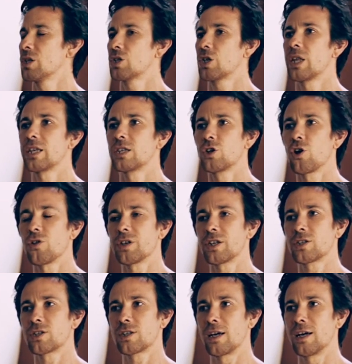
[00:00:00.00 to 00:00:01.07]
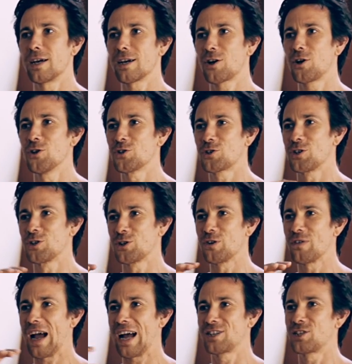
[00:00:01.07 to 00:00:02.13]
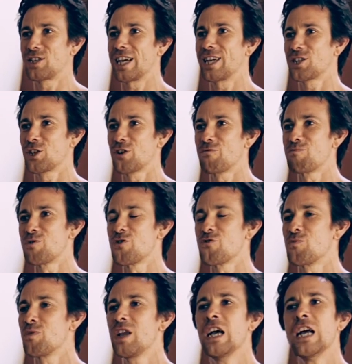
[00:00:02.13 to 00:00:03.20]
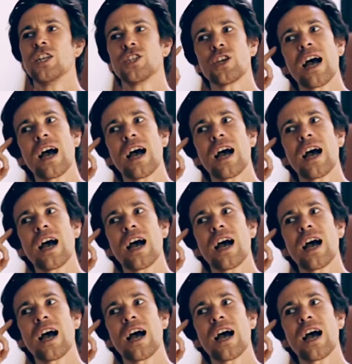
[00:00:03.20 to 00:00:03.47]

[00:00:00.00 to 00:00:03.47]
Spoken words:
So there's not this constant sort of agitation of movement.